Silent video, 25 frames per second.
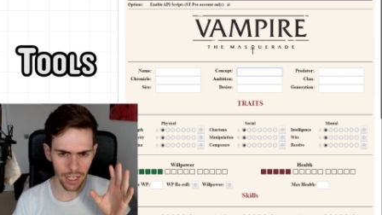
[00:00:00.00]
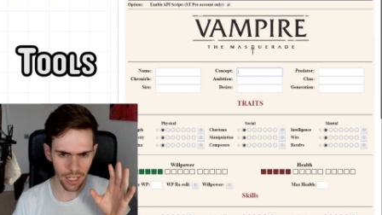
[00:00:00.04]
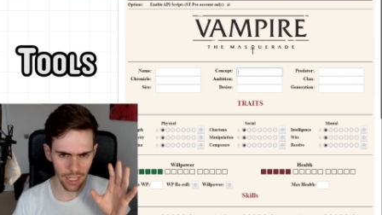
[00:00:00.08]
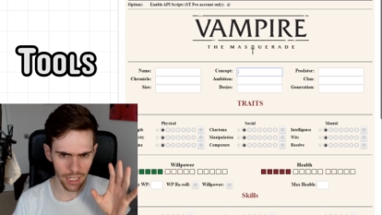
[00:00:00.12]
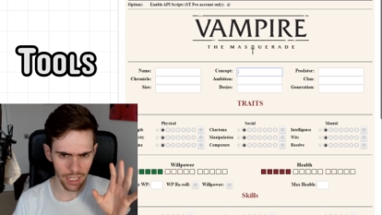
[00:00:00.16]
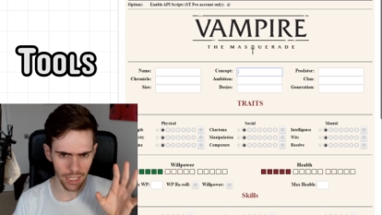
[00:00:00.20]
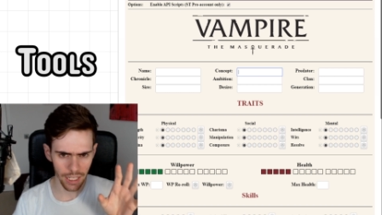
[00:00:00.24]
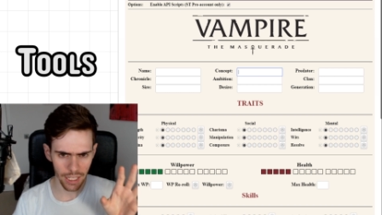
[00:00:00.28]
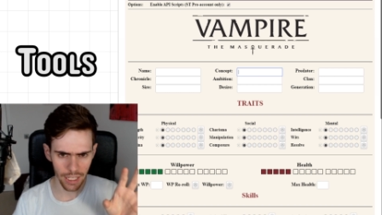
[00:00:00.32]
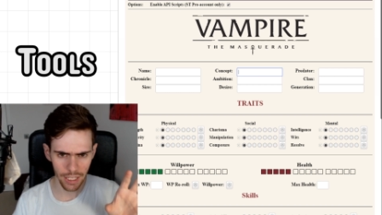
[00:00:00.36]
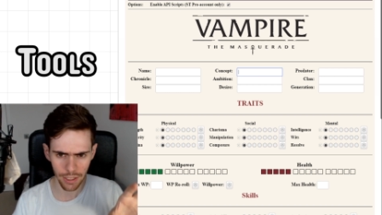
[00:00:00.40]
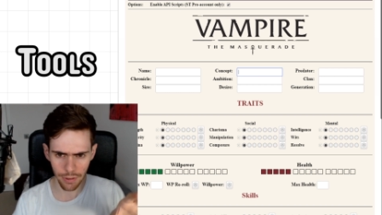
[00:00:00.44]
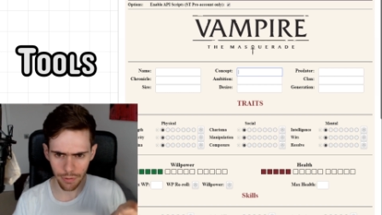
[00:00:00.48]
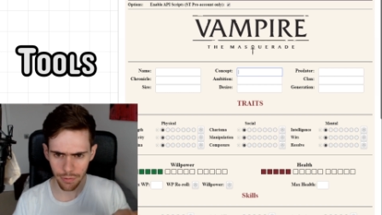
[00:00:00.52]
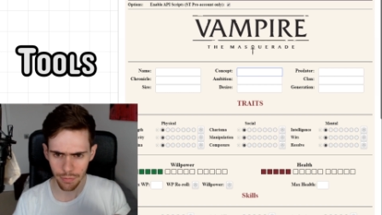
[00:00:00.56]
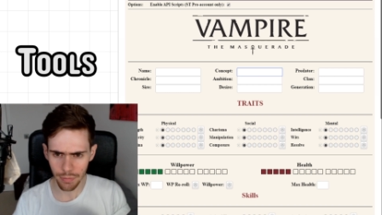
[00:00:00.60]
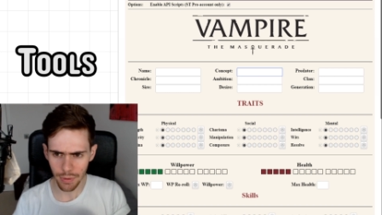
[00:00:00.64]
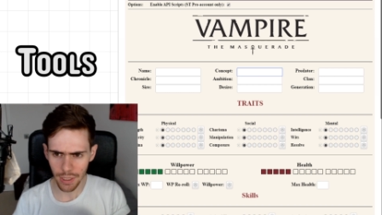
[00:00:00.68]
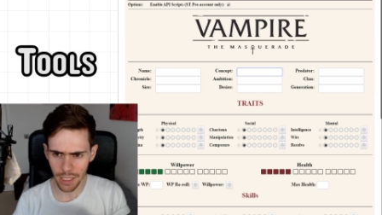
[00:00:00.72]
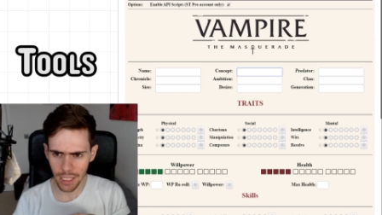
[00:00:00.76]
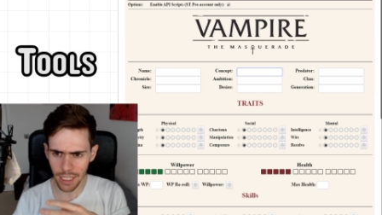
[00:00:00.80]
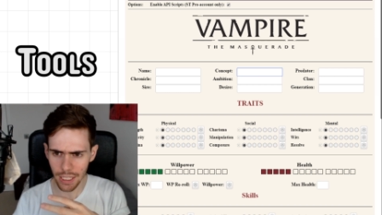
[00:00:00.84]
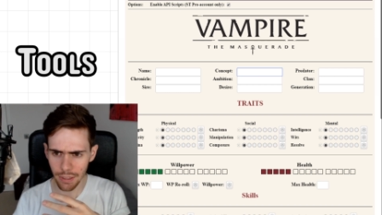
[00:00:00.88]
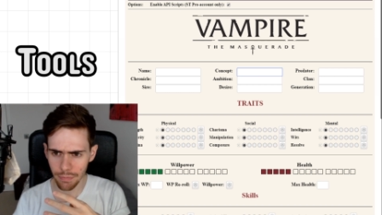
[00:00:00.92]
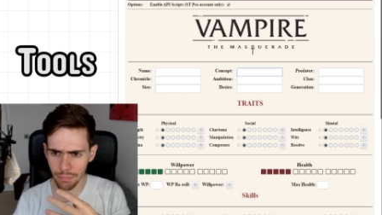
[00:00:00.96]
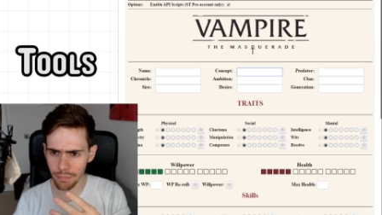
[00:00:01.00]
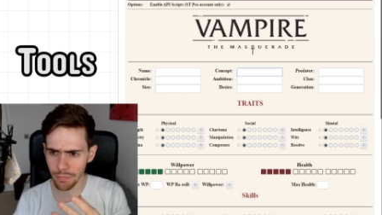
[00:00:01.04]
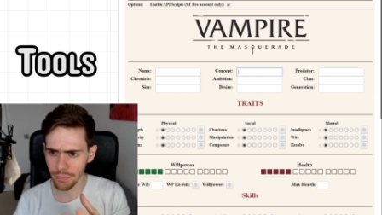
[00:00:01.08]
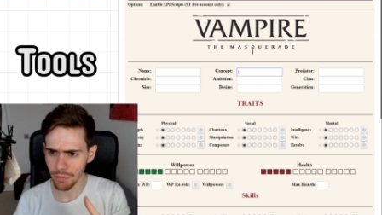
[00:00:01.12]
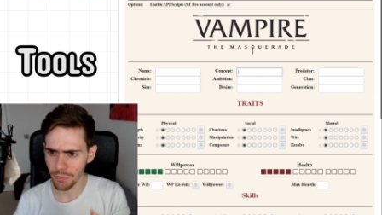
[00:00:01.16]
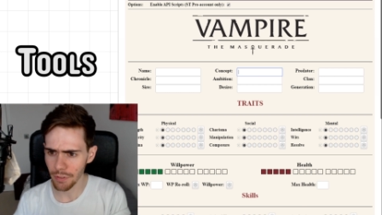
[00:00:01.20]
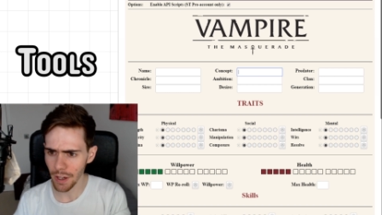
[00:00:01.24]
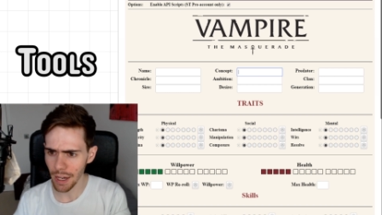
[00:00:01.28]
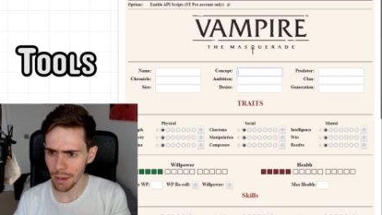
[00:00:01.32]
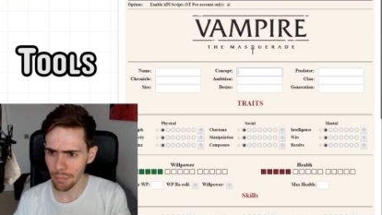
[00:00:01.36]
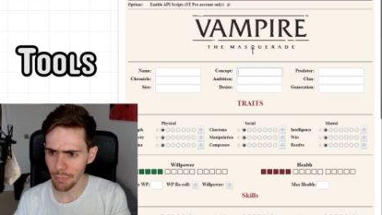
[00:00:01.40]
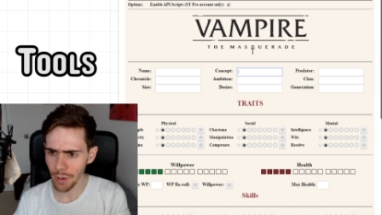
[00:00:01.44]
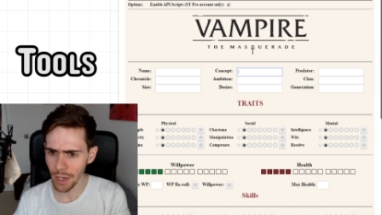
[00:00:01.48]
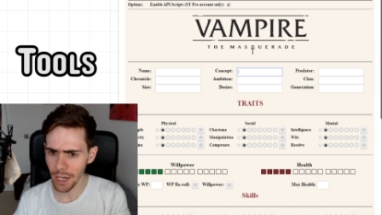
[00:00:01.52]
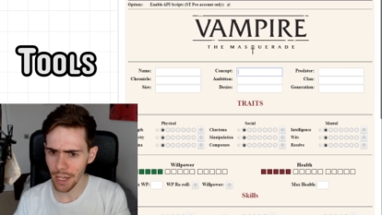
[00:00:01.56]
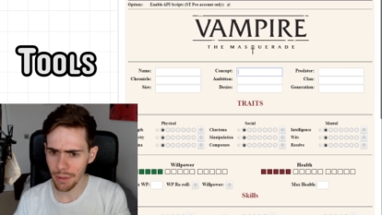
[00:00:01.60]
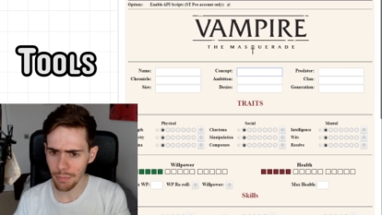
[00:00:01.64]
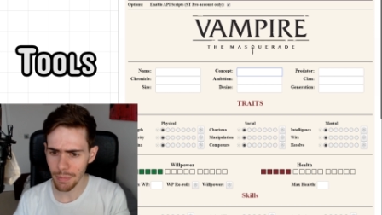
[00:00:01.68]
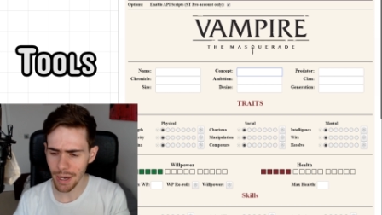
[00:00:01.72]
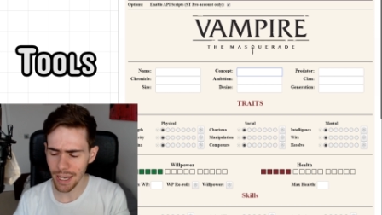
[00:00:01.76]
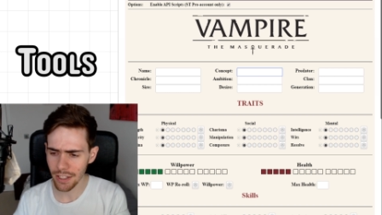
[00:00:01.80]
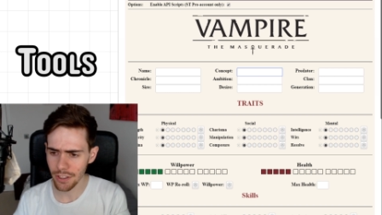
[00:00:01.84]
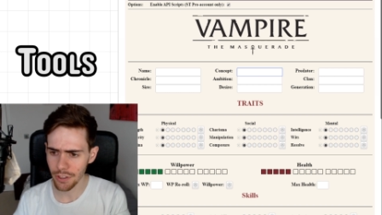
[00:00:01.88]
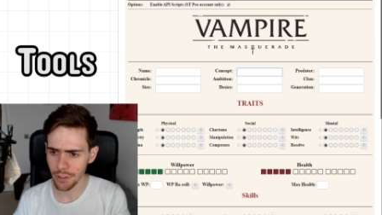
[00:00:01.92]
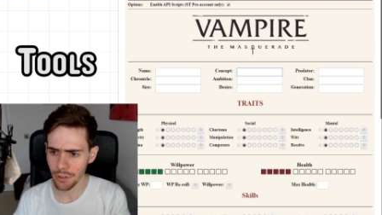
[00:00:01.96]
uh, uh, Vampire the
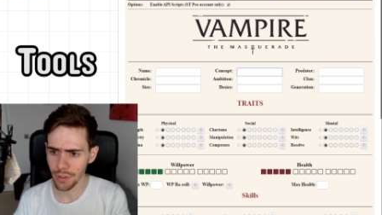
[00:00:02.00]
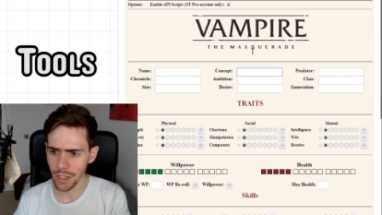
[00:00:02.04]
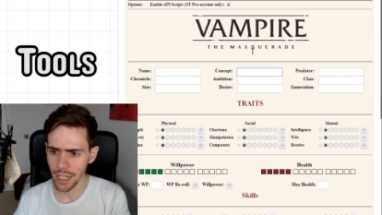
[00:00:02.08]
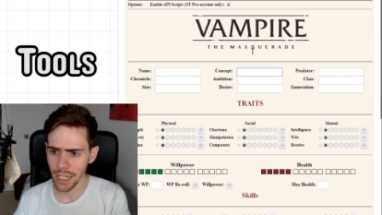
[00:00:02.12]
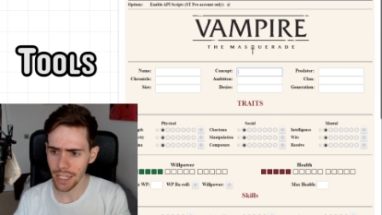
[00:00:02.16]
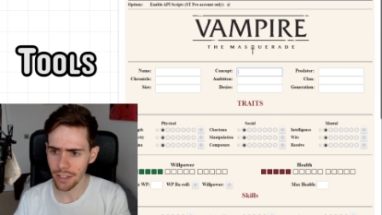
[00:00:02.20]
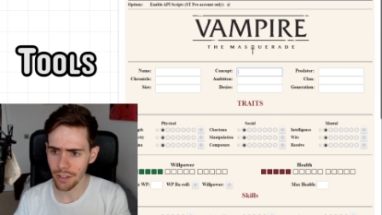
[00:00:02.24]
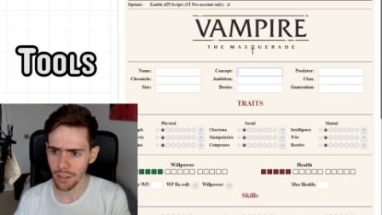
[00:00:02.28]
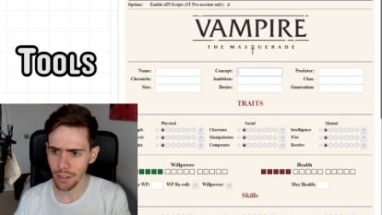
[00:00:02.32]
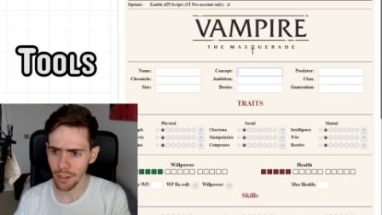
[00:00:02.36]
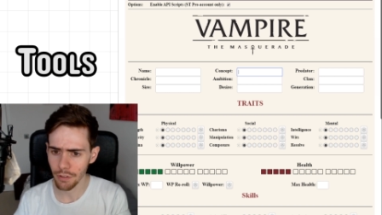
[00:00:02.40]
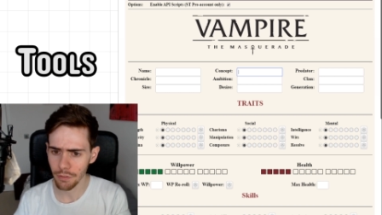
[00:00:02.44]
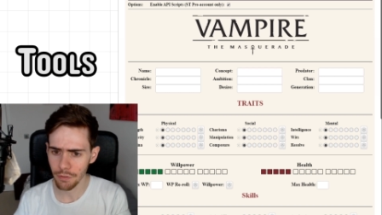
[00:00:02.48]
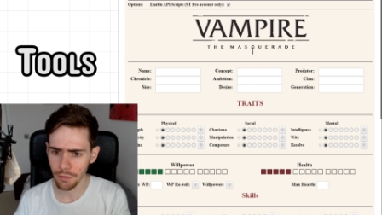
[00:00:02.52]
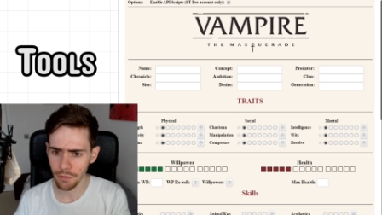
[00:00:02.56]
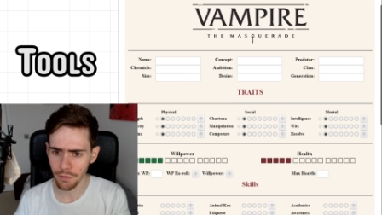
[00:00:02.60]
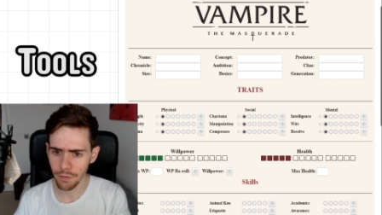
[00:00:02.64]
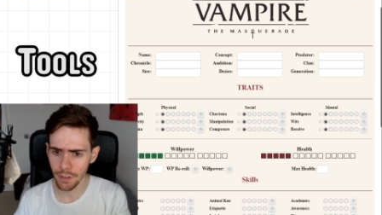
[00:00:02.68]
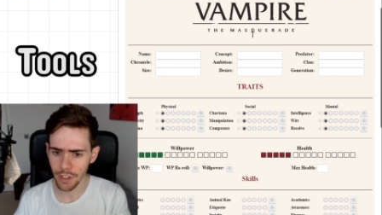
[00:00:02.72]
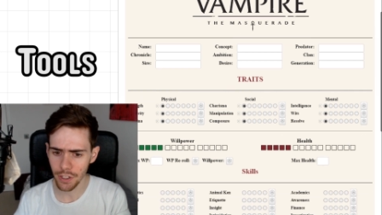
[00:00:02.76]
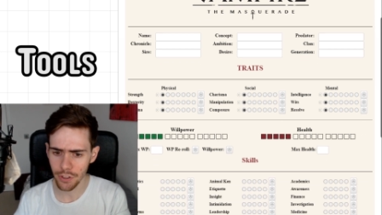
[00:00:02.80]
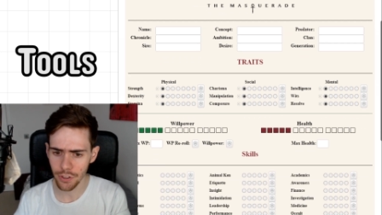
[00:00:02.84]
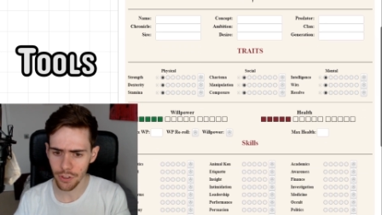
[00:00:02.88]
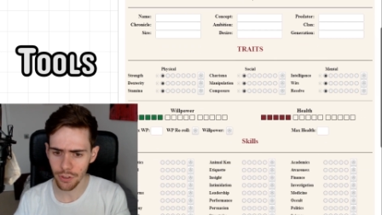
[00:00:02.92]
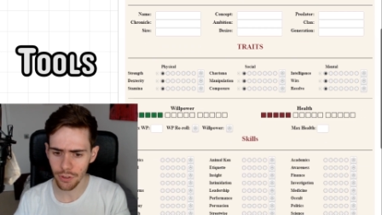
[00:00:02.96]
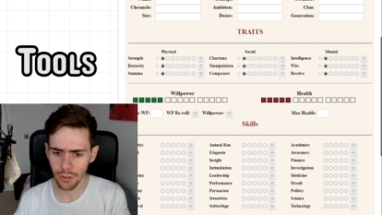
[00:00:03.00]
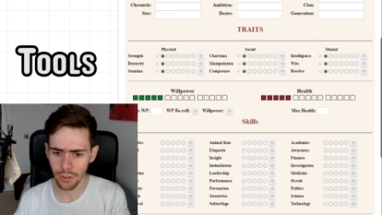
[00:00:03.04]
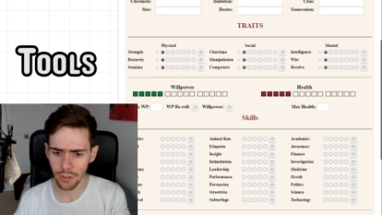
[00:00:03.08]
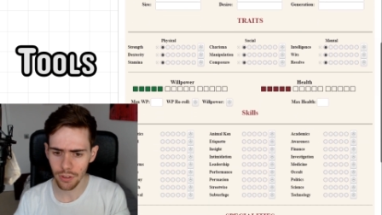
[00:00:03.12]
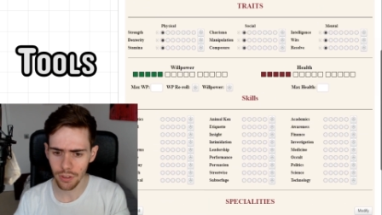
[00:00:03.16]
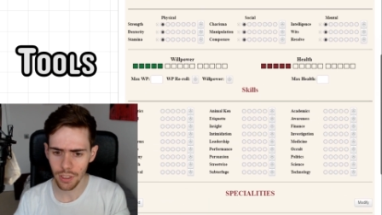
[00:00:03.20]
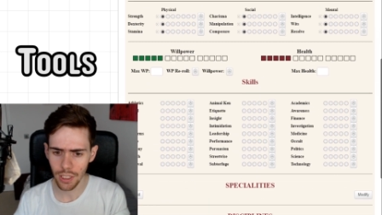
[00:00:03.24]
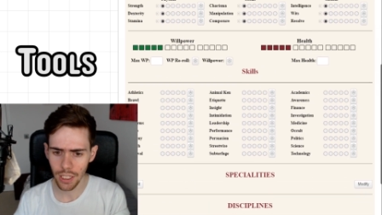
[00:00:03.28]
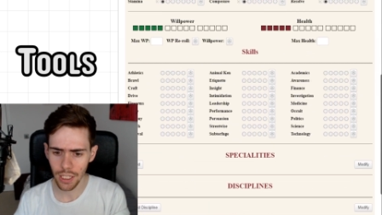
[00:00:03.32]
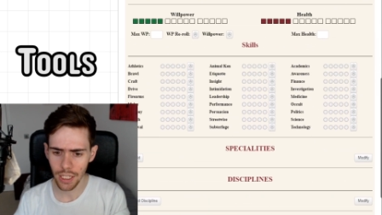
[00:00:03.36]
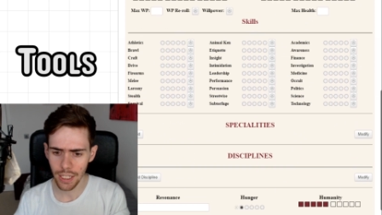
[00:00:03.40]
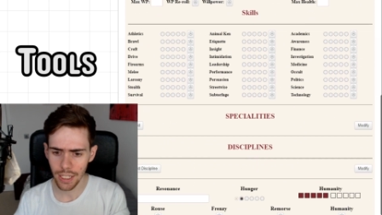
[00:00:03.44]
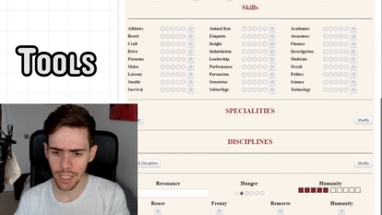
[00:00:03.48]
Masquerade official